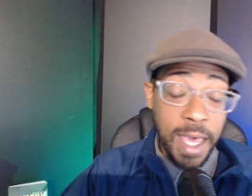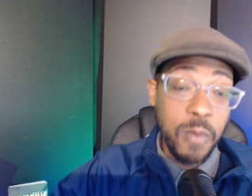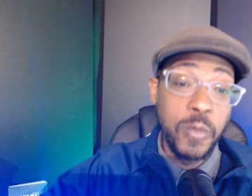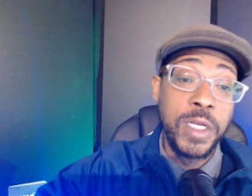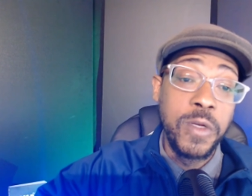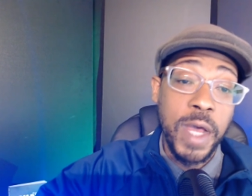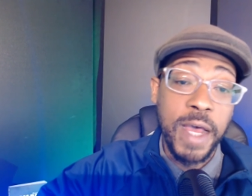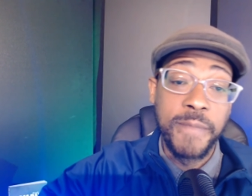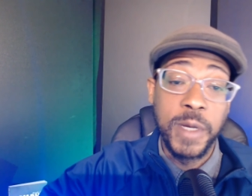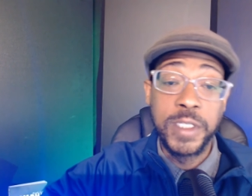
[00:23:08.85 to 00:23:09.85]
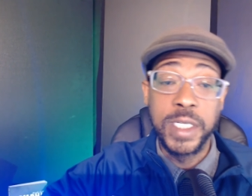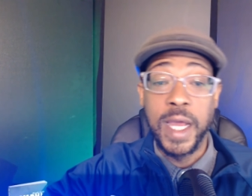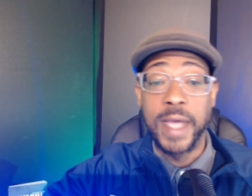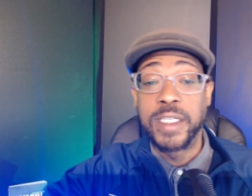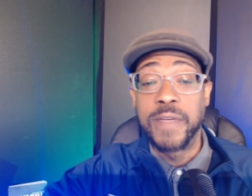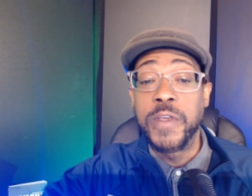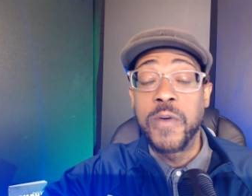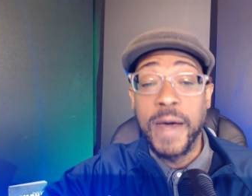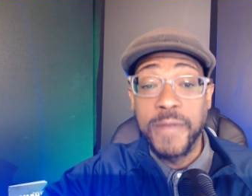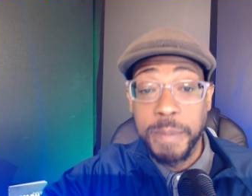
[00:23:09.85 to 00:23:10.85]
And we do have merchandise if
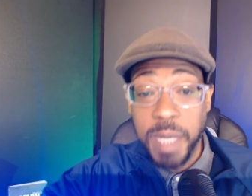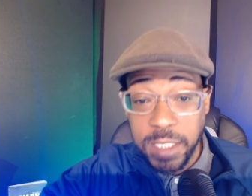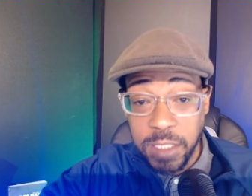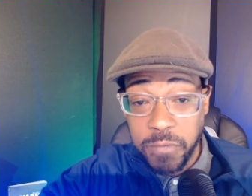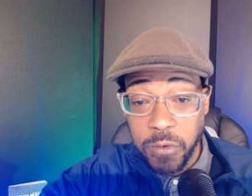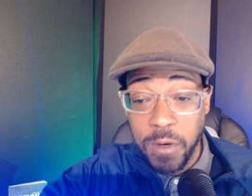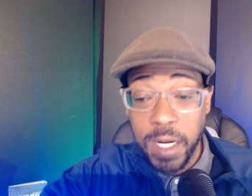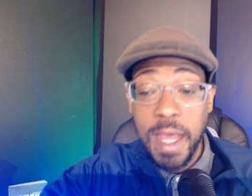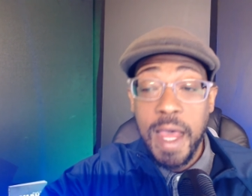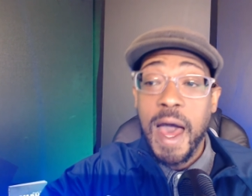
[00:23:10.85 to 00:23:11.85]
you have a budget for it.